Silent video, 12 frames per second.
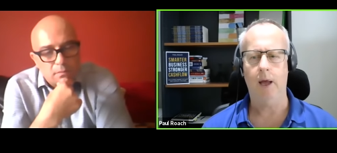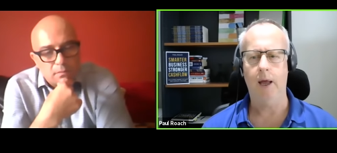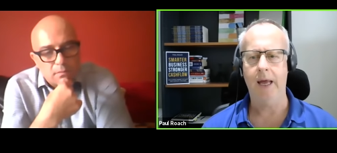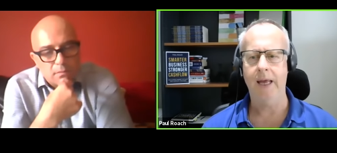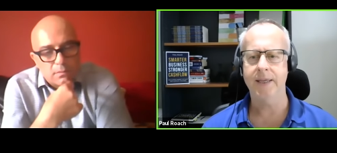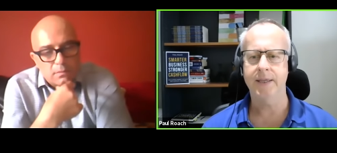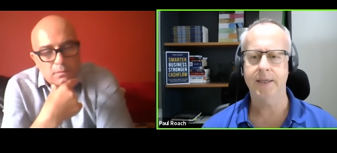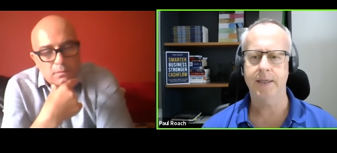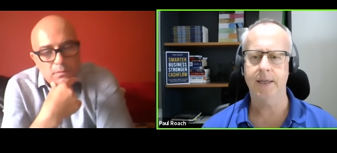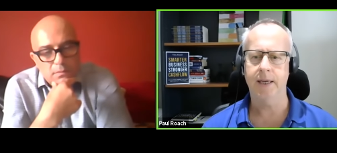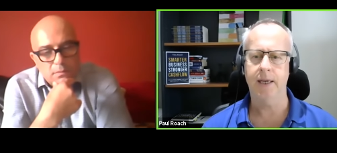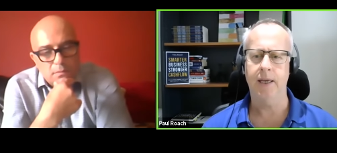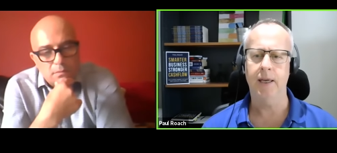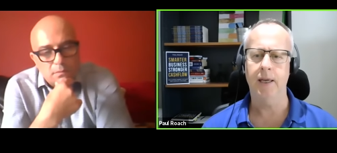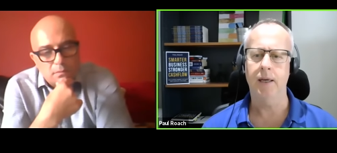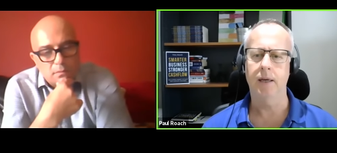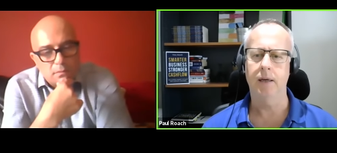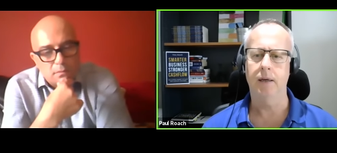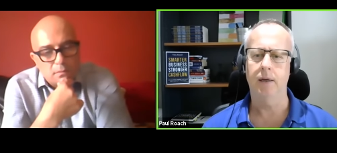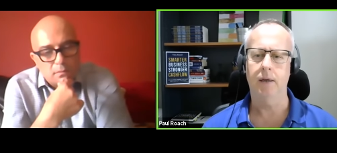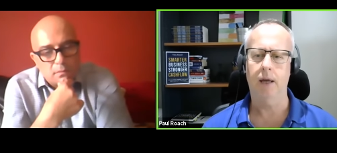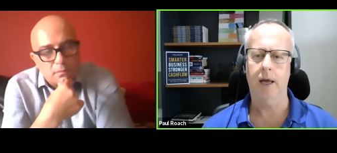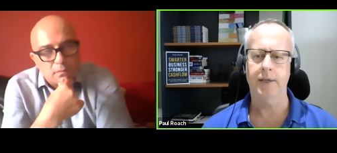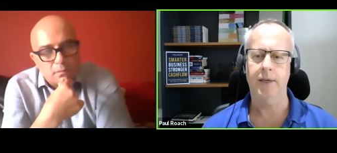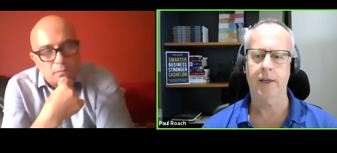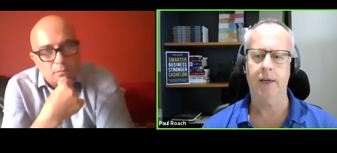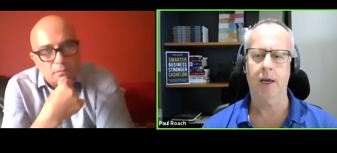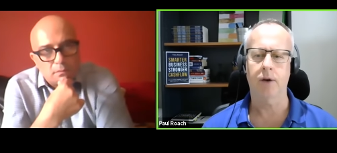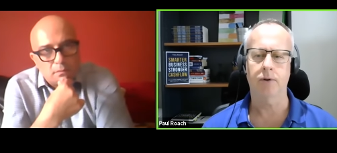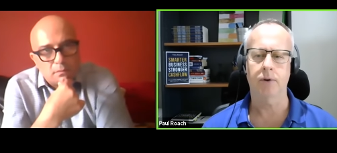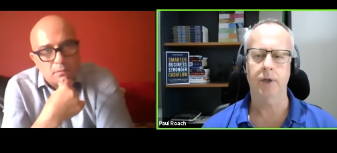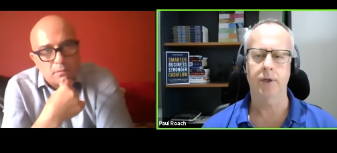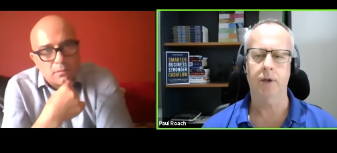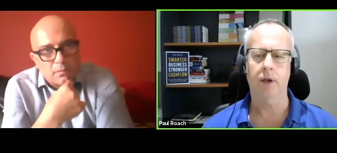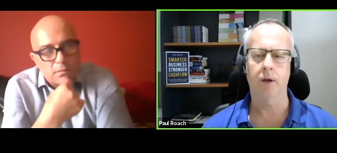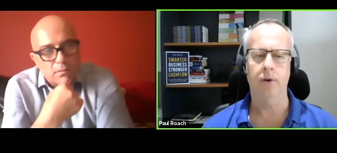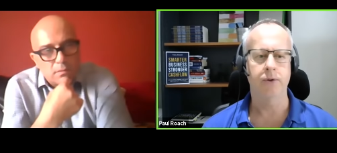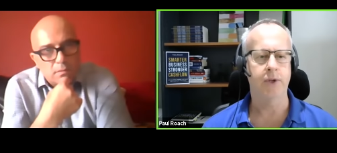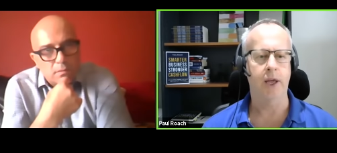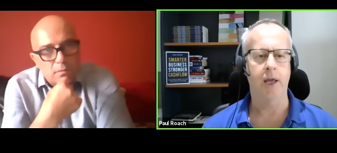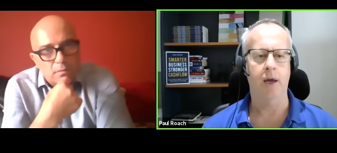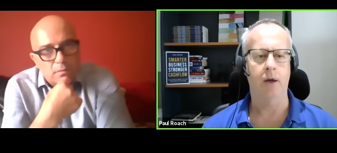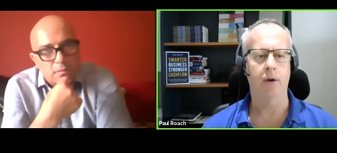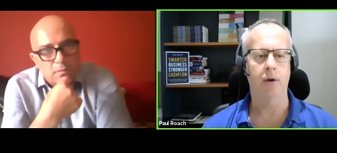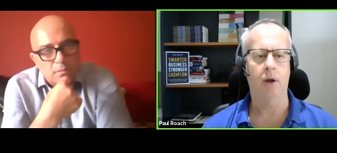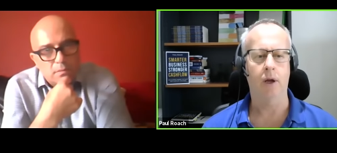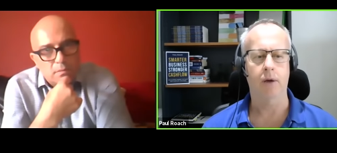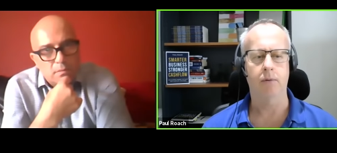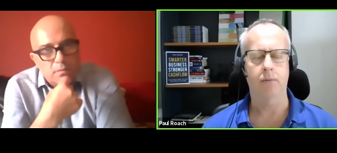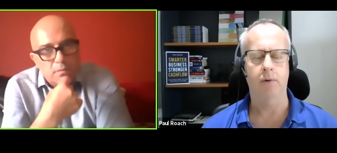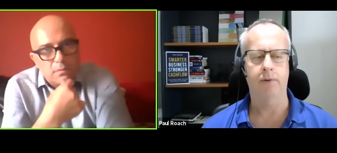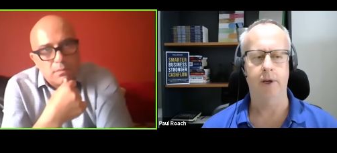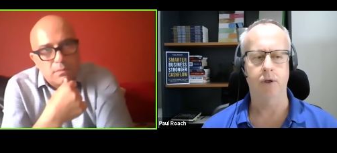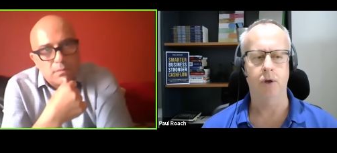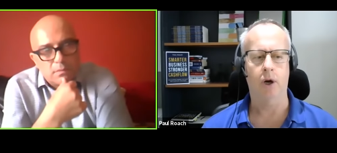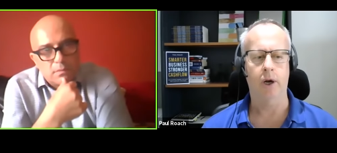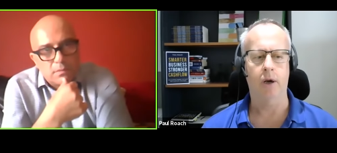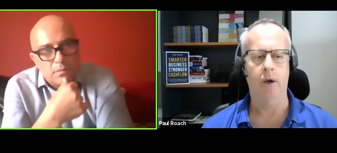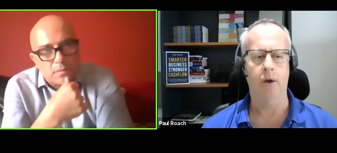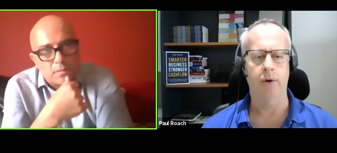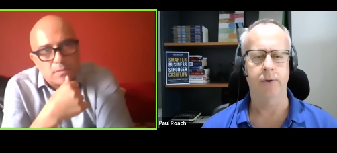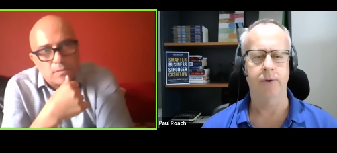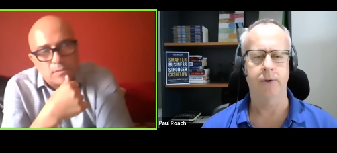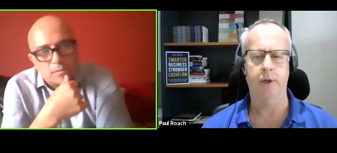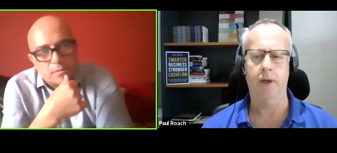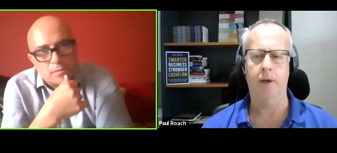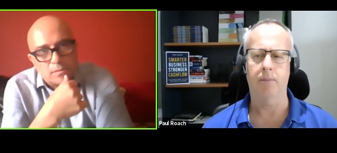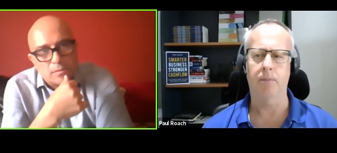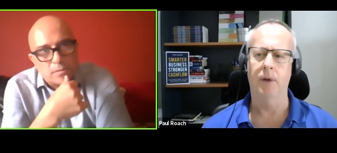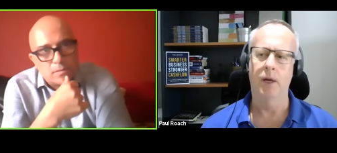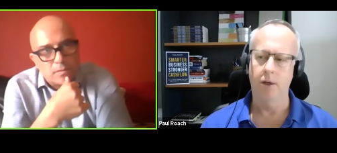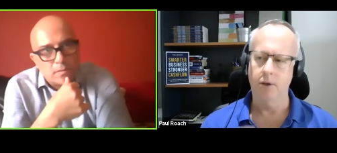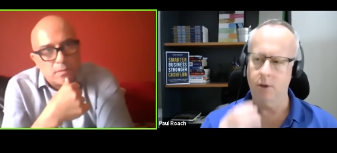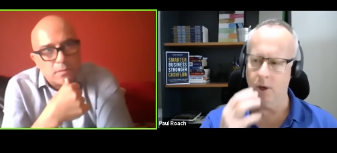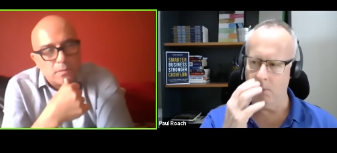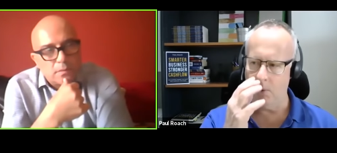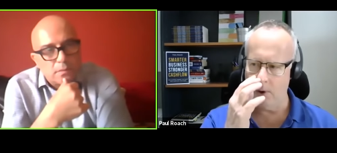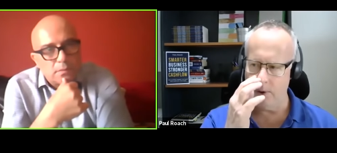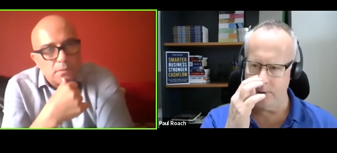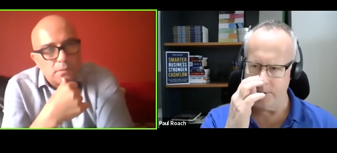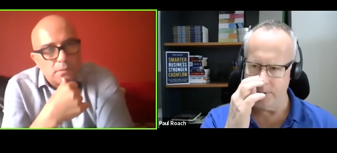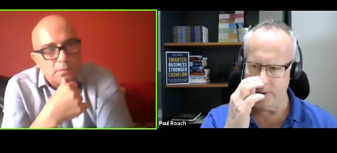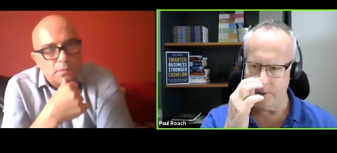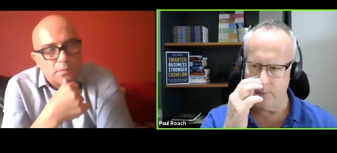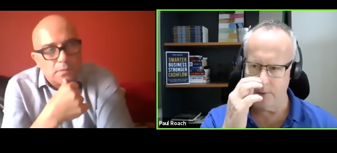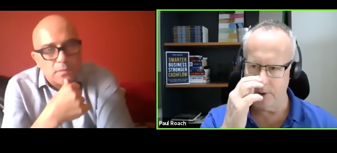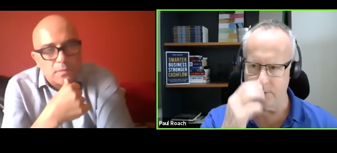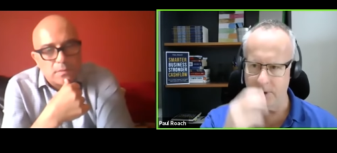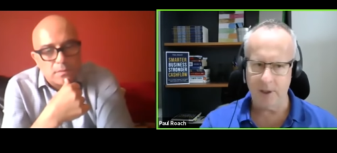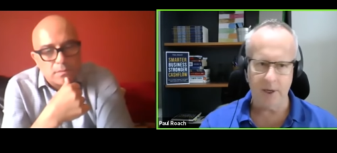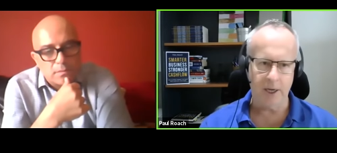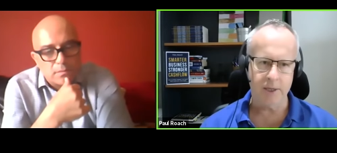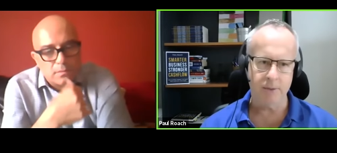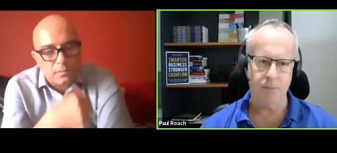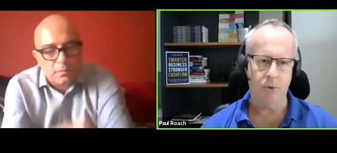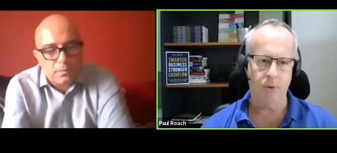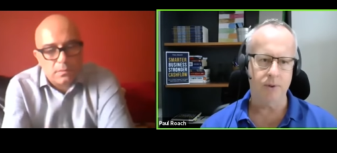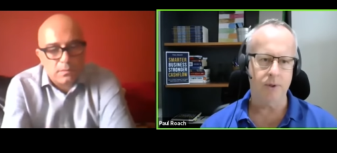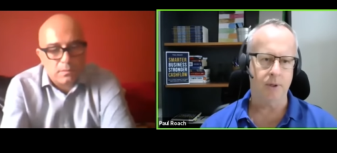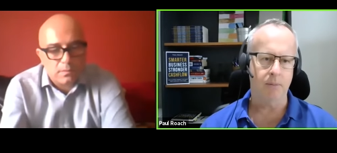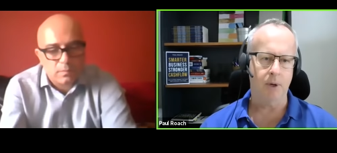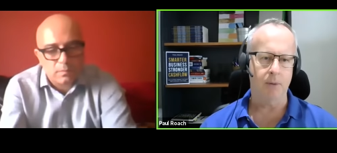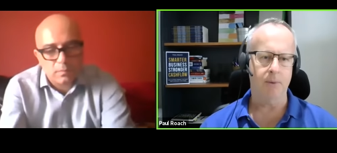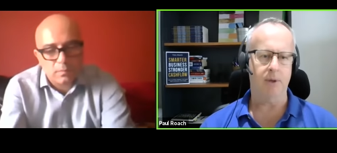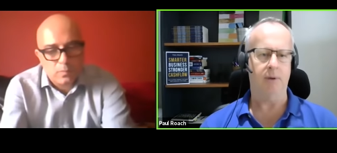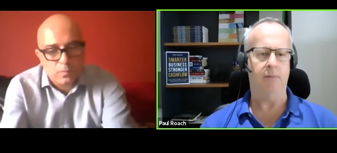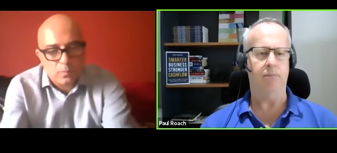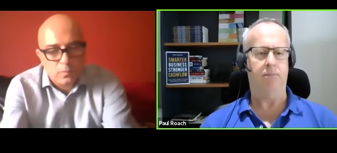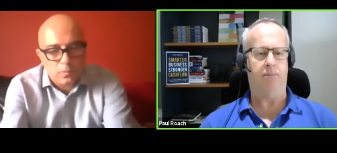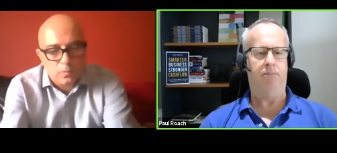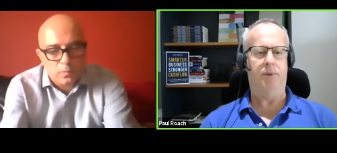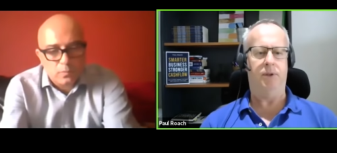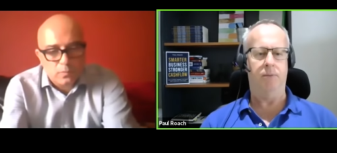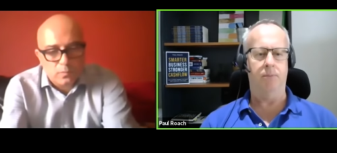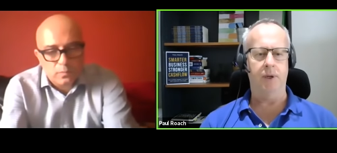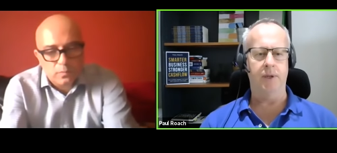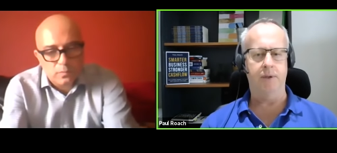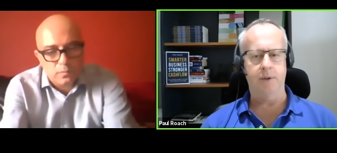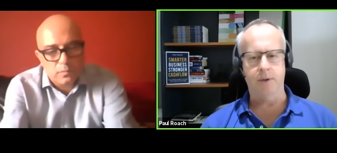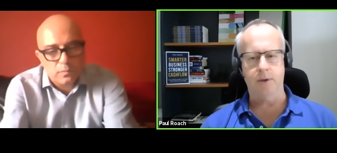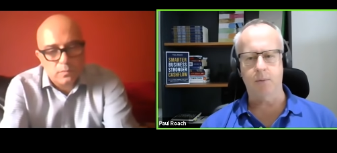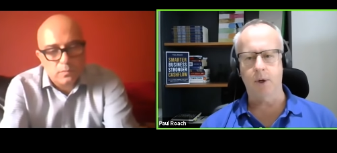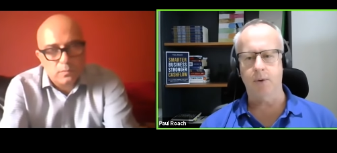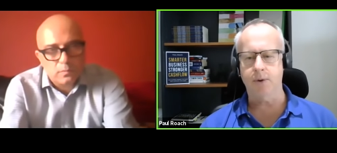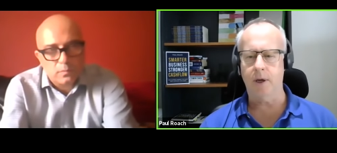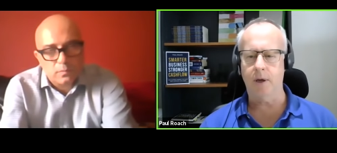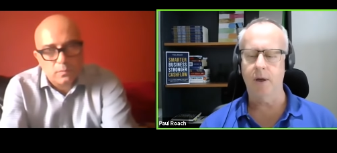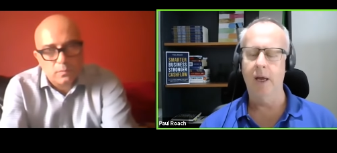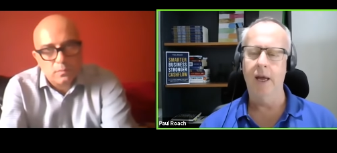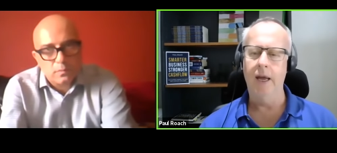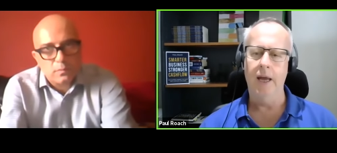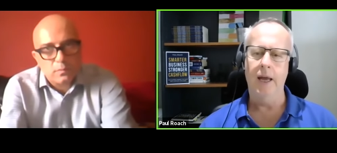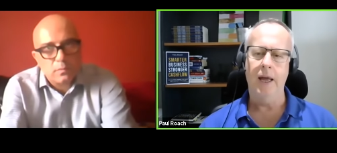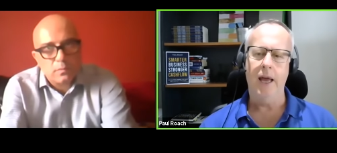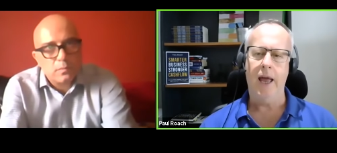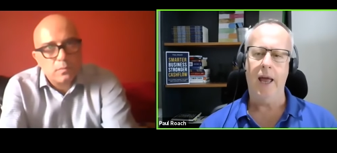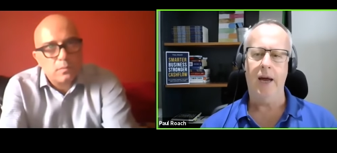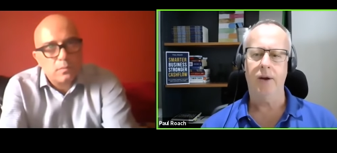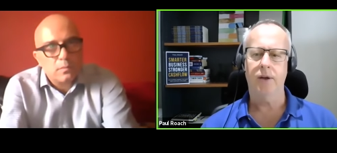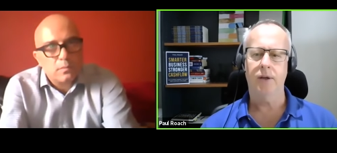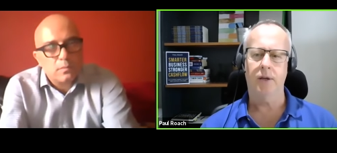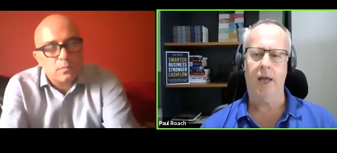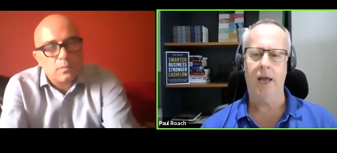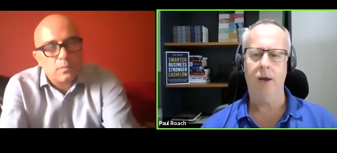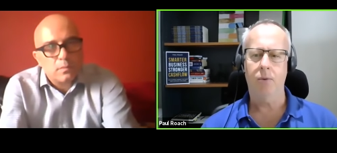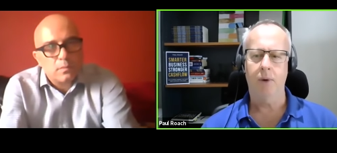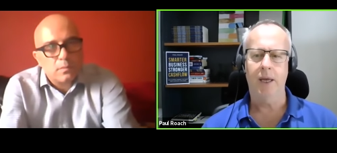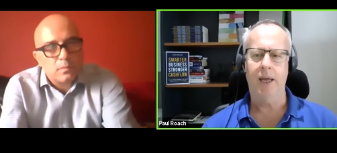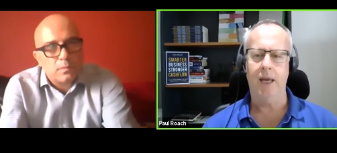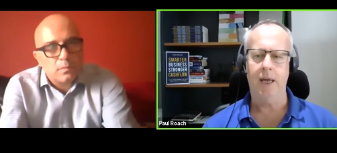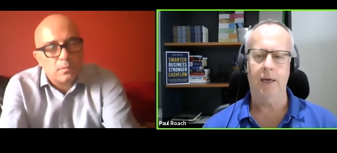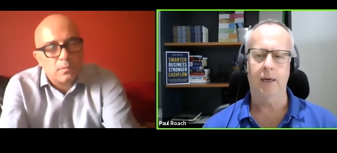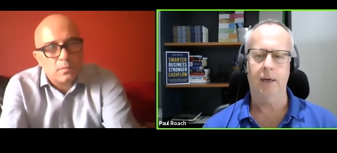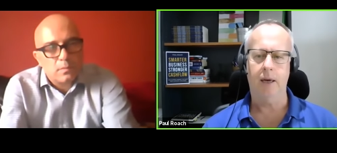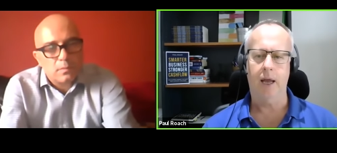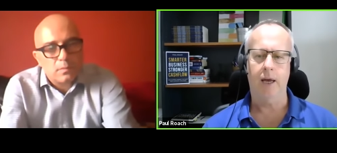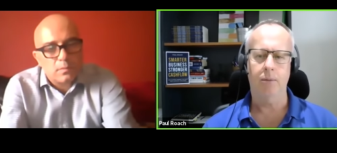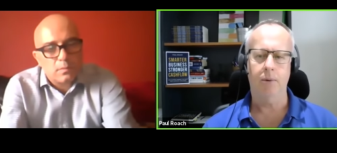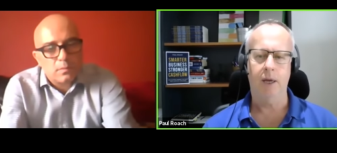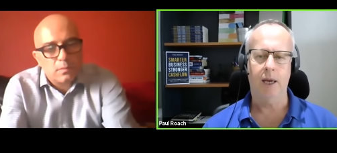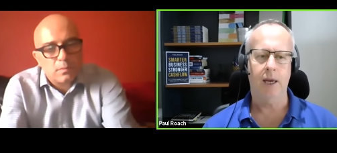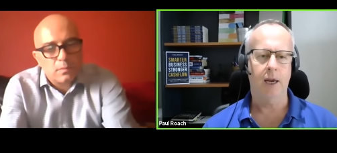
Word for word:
Speaker 1: as the as other countries close down, like we've mm. had China close, um, Taiwan's restricted exports at the moment, and bits and pieces as well. So, how do how do we get how do we get